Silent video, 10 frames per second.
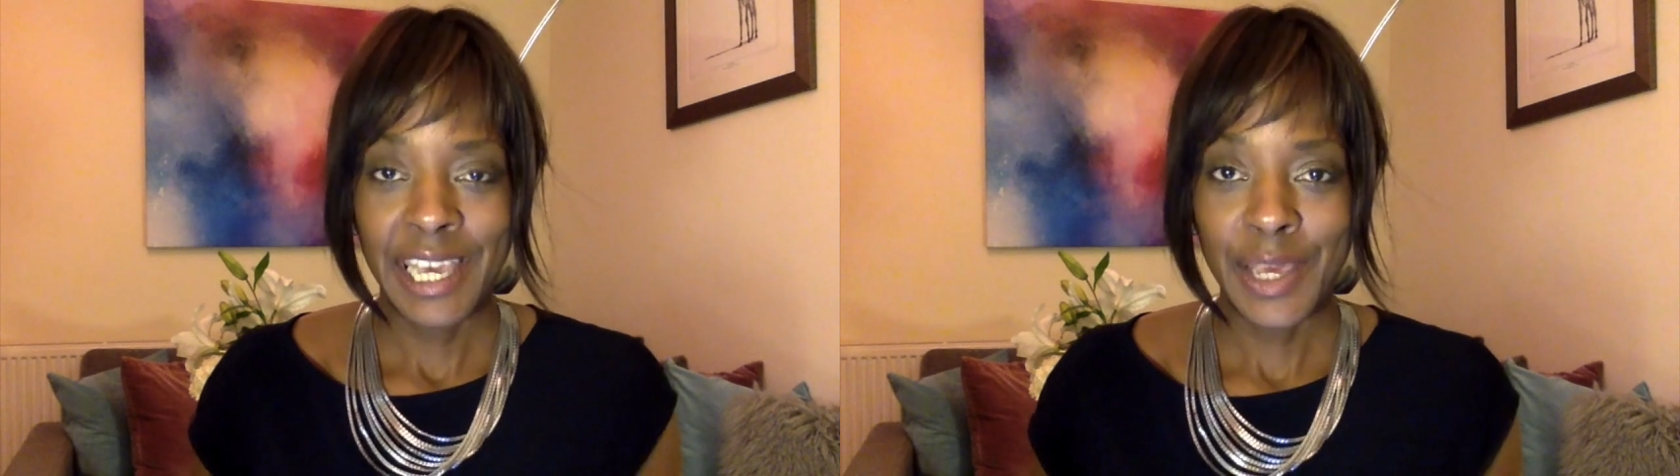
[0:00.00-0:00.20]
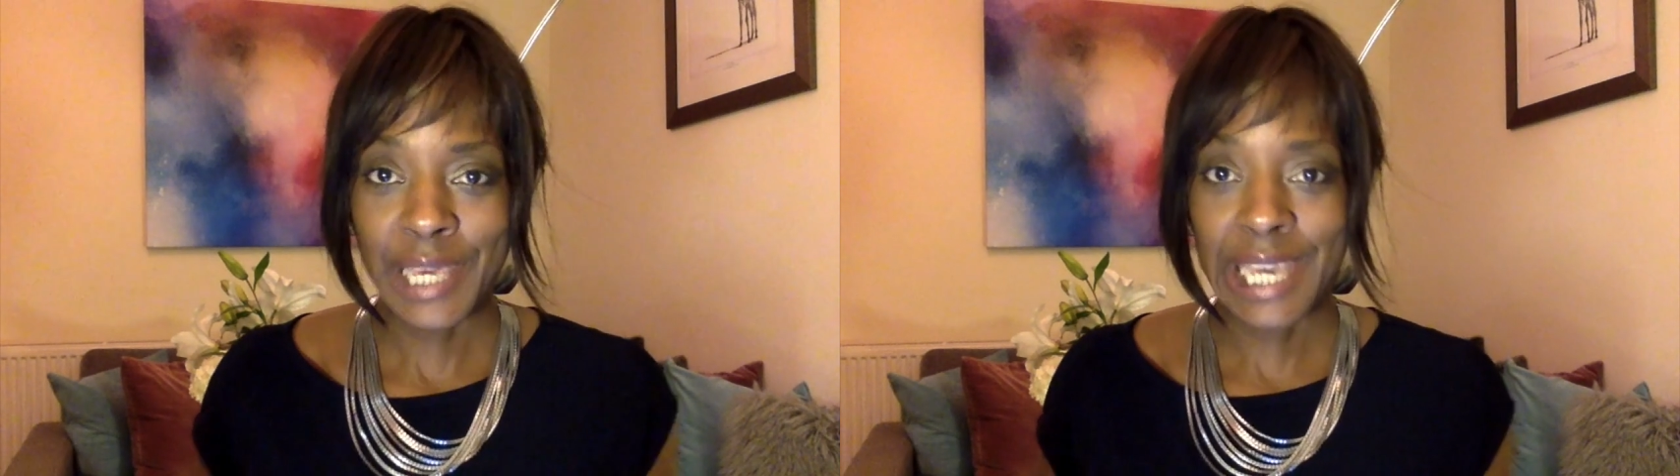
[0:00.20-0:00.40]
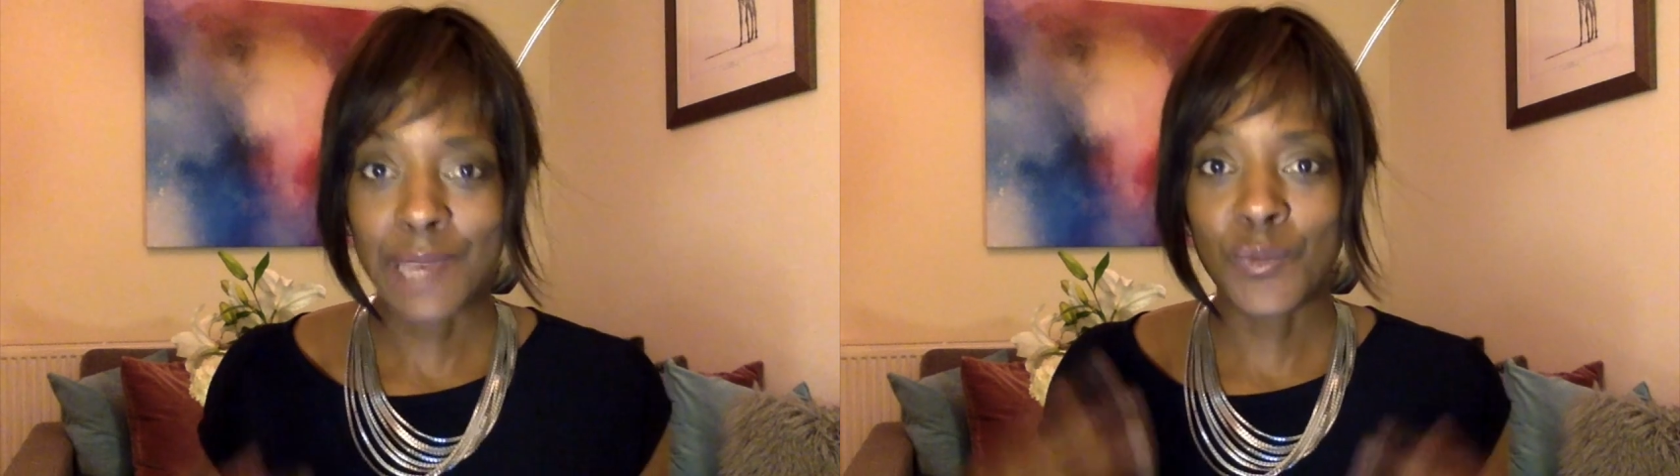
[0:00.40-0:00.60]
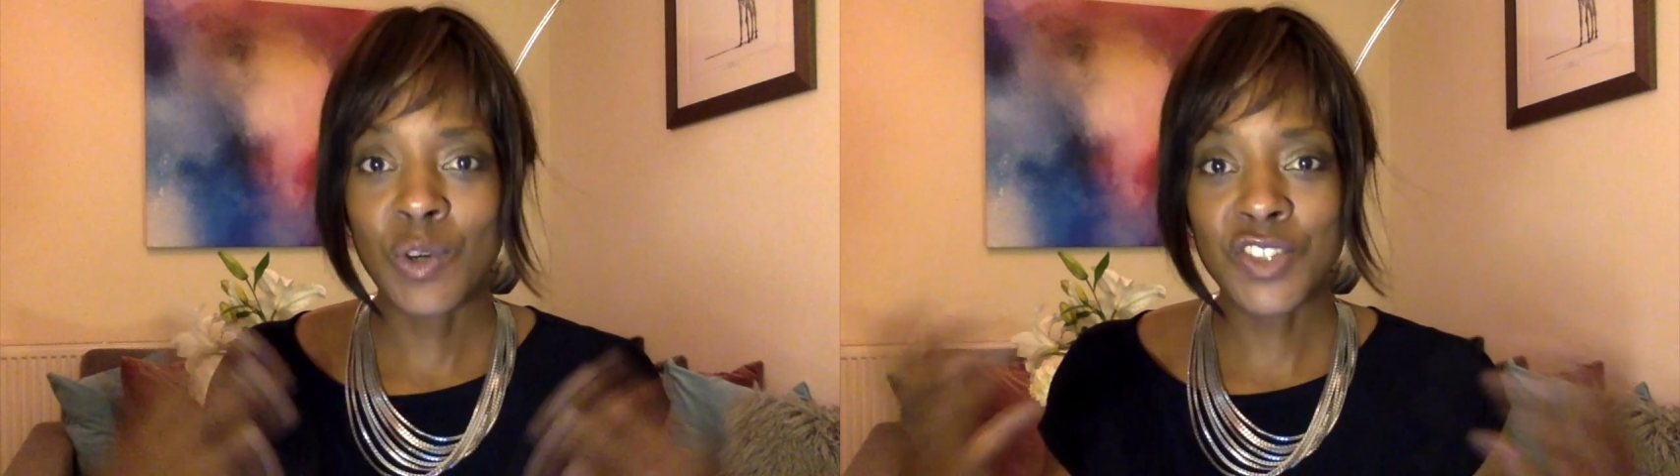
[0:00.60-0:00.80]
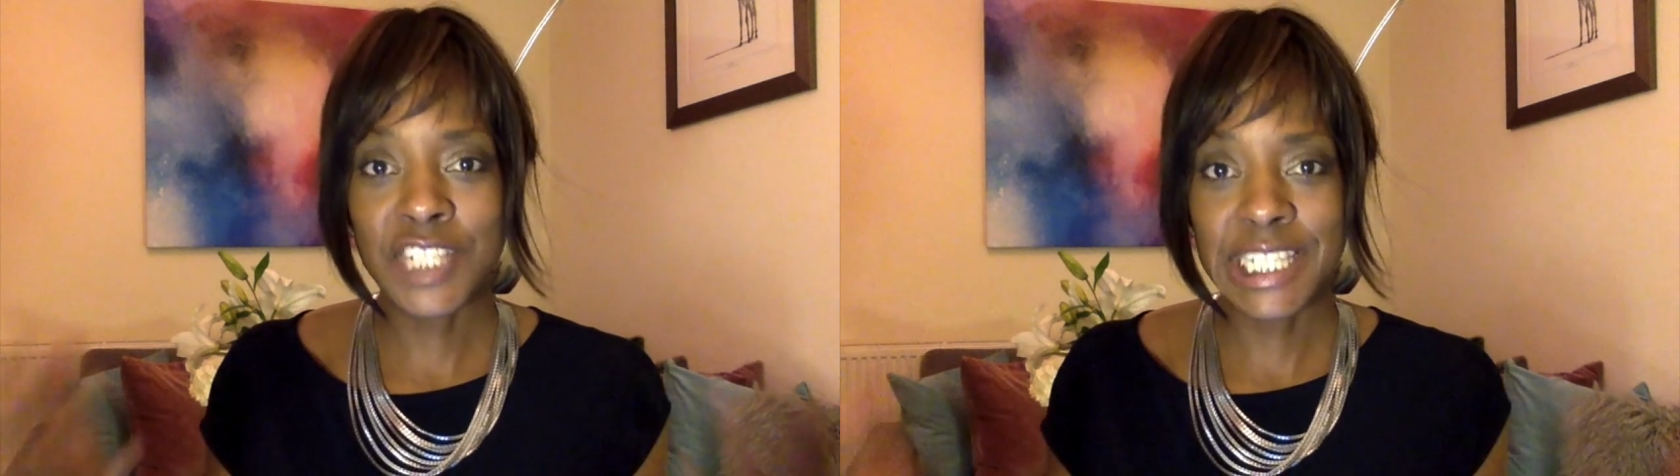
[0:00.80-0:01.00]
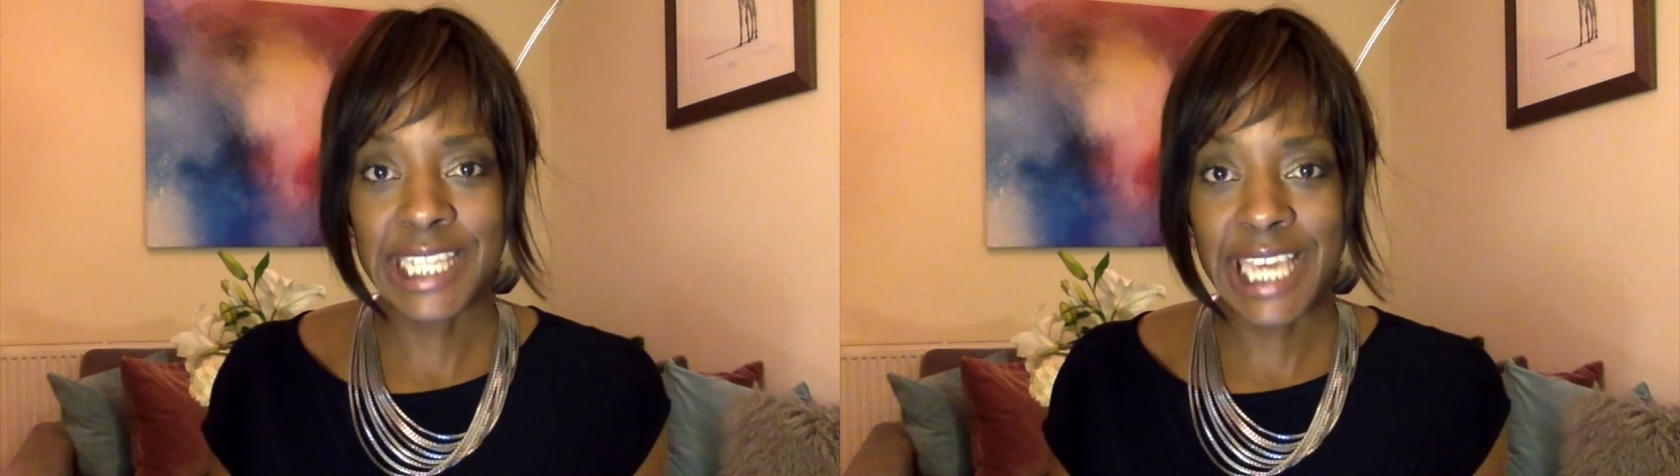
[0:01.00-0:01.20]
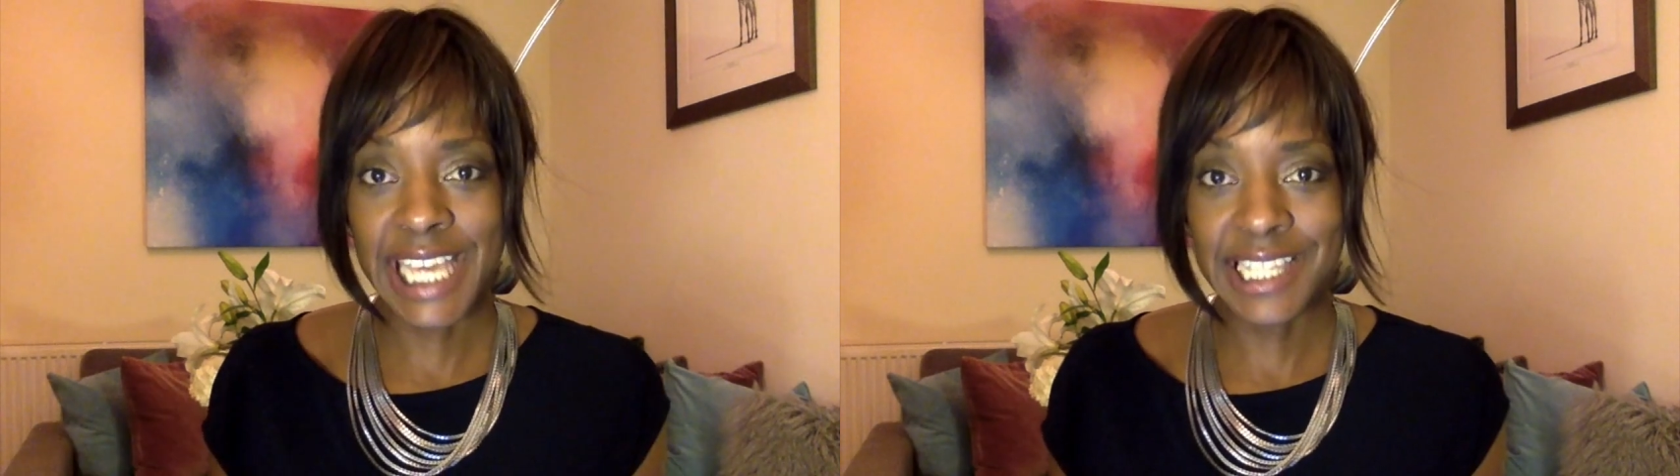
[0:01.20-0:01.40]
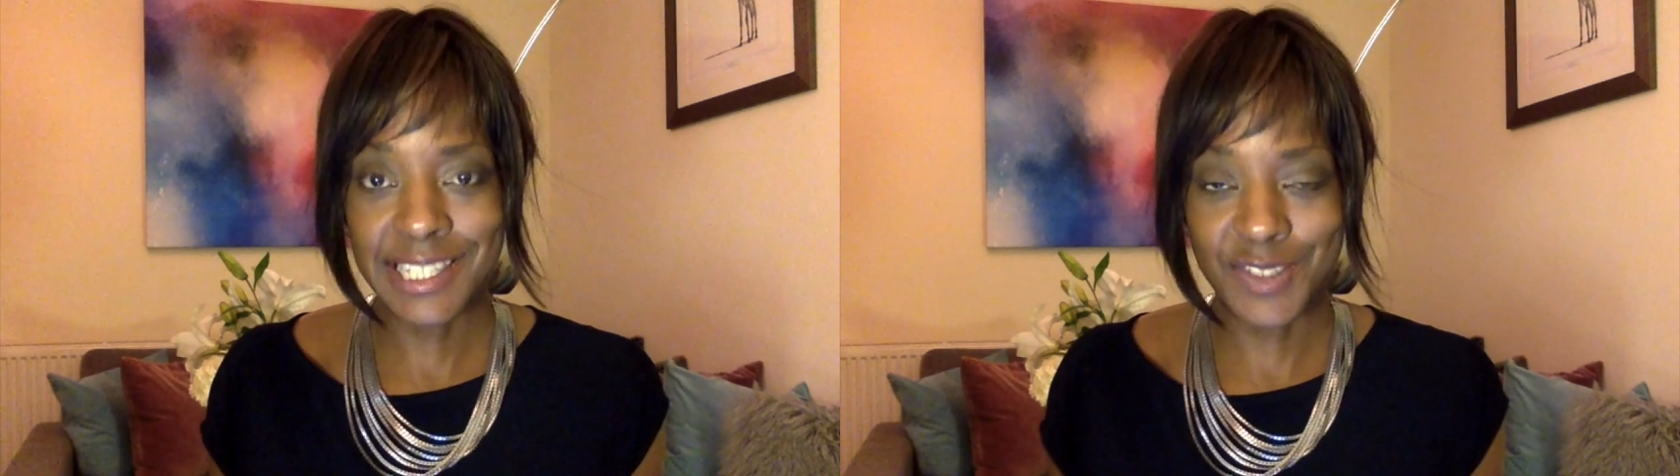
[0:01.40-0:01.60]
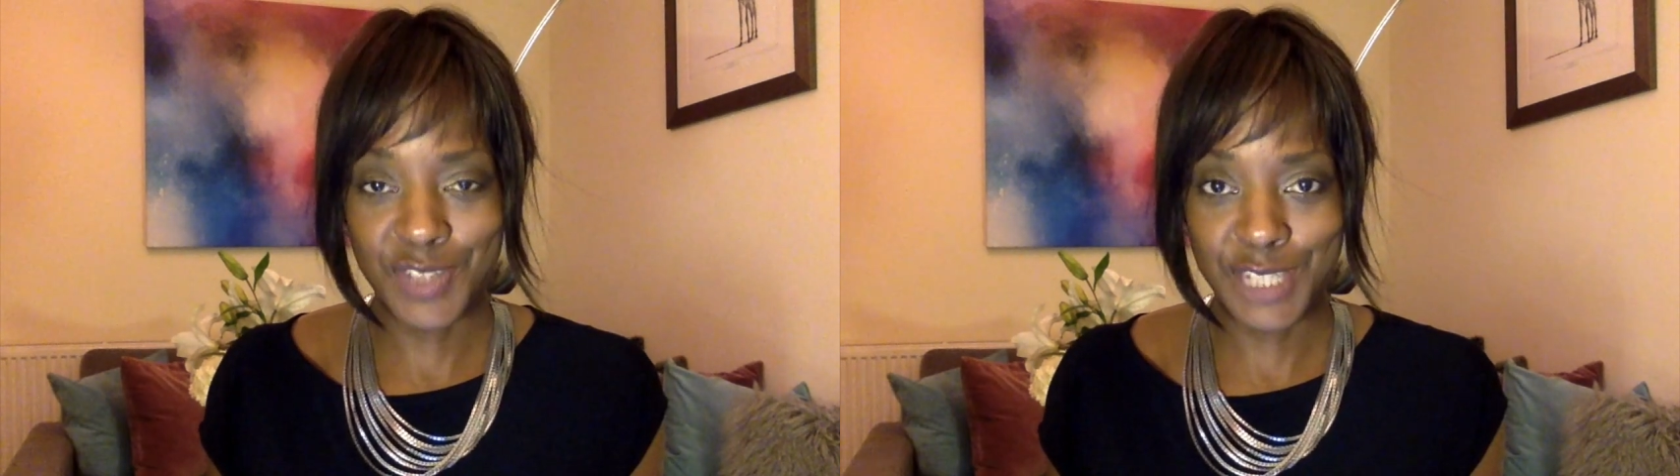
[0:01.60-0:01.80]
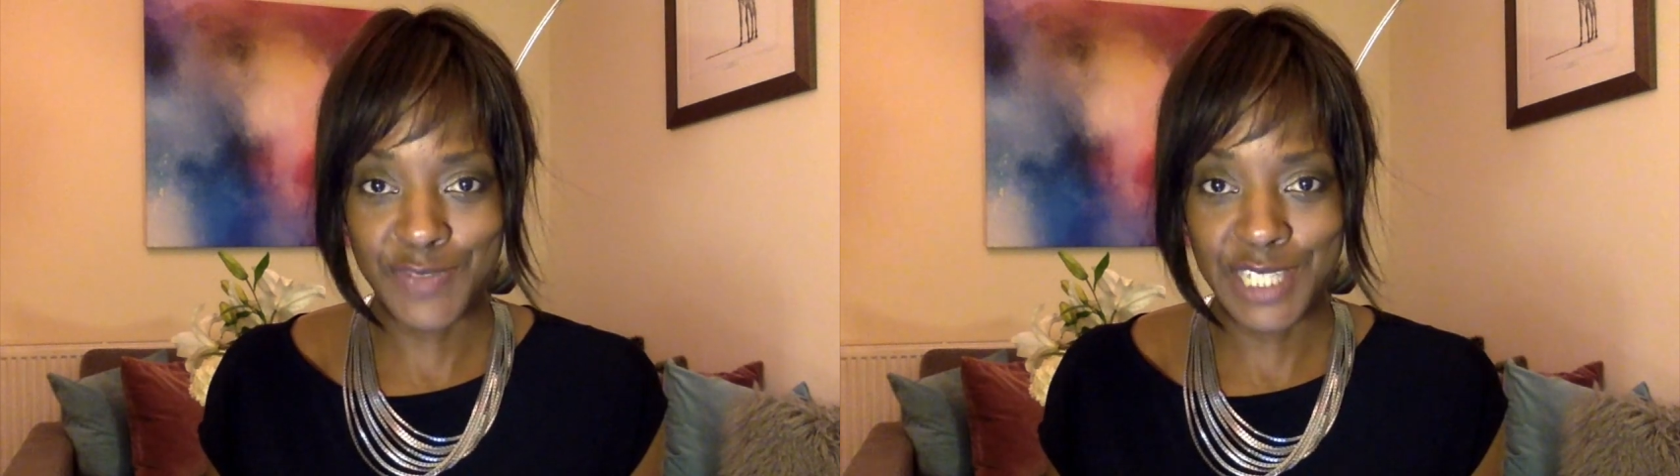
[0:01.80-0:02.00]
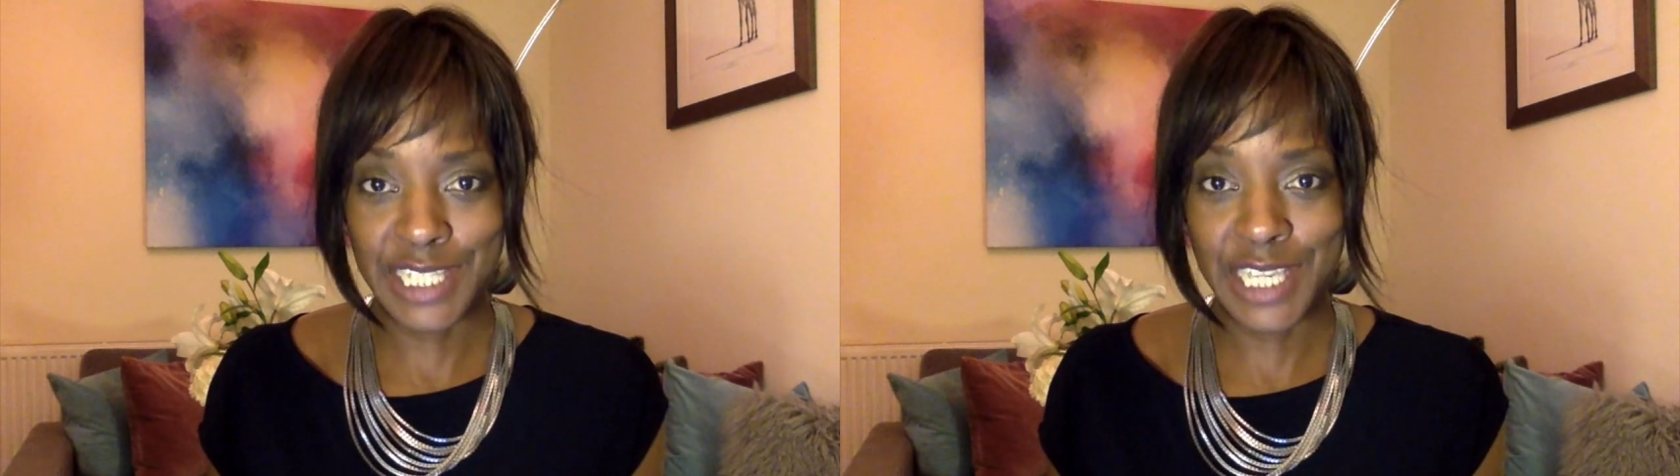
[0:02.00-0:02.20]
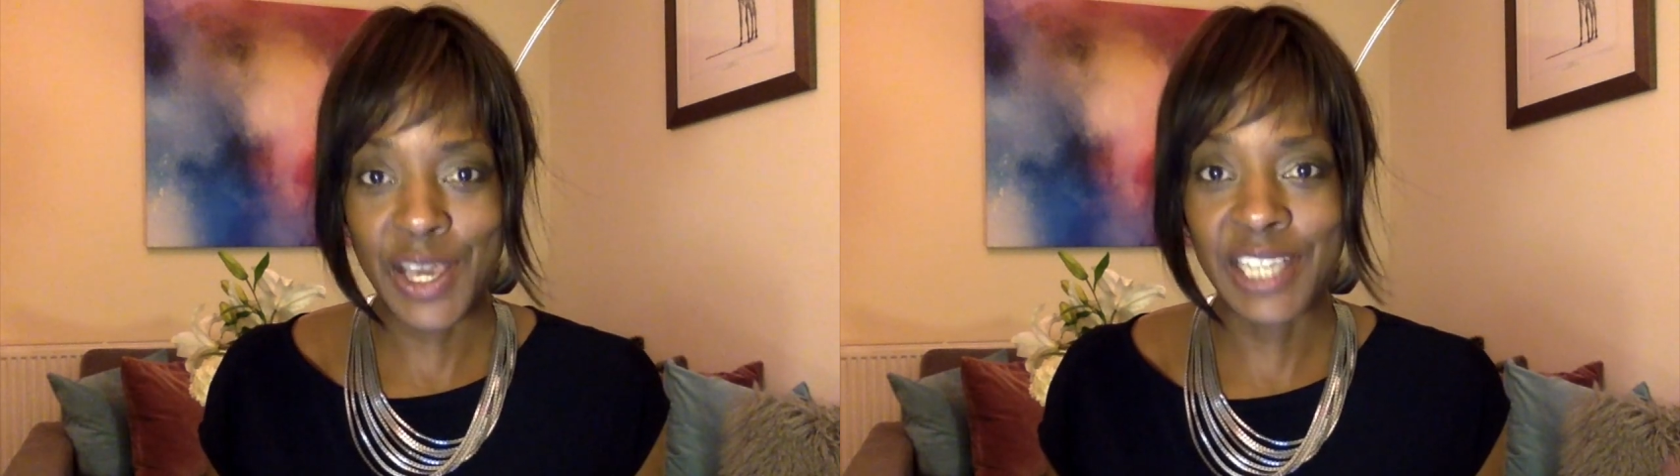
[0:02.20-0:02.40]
Okay, and watch to the end of this video